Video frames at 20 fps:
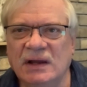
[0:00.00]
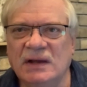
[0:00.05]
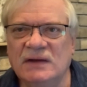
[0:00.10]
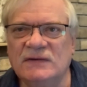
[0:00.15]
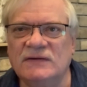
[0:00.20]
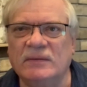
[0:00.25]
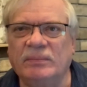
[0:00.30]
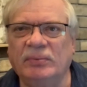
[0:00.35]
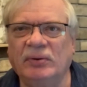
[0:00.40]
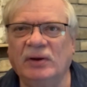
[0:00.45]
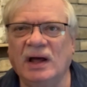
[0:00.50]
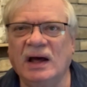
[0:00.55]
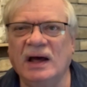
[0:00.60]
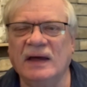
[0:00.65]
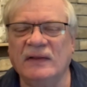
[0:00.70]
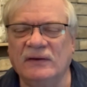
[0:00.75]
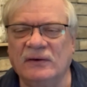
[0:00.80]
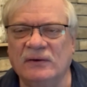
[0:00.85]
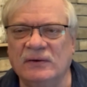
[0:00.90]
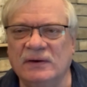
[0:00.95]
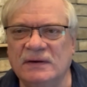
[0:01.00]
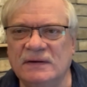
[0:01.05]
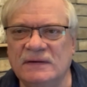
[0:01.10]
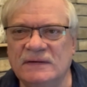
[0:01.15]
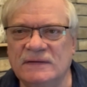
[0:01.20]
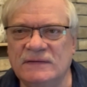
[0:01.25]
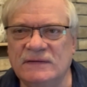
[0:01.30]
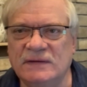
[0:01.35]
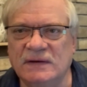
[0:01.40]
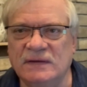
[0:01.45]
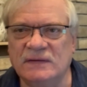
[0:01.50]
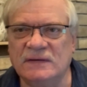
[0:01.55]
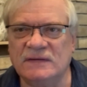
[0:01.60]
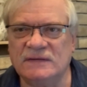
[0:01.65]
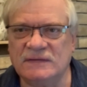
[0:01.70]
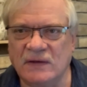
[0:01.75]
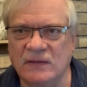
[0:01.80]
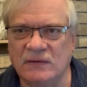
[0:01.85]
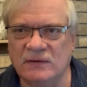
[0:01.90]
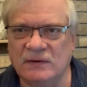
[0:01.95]
supply there is in the
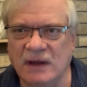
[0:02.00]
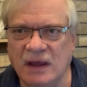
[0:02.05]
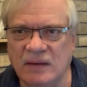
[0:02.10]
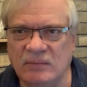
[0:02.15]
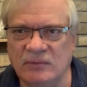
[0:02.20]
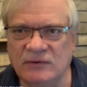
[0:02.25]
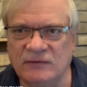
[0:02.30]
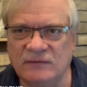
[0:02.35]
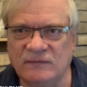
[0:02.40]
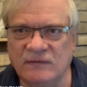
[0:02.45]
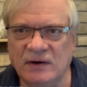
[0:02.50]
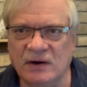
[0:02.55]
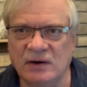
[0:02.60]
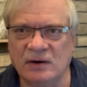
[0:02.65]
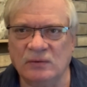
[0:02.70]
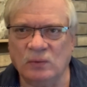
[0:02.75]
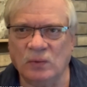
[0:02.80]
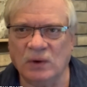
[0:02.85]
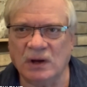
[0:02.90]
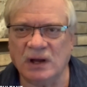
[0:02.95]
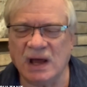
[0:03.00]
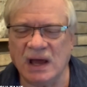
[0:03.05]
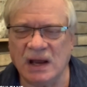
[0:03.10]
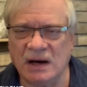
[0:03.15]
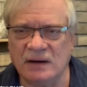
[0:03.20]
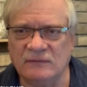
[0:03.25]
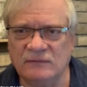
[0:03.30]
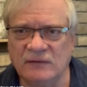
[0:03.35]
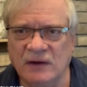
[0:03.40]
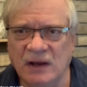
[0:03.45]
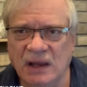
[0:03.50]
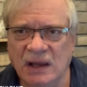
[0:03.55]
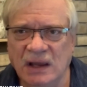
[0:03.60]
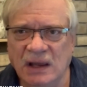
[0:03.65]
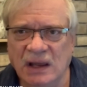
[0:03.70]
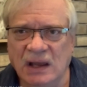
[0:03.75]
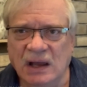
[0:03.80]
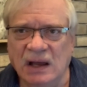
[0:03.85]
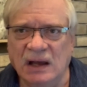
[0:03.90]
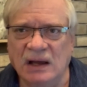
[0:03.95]
southern hemisphere and what kind
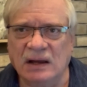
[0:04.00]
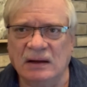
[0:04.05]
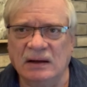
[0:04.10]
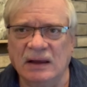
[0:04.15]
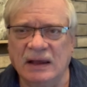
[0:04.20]
of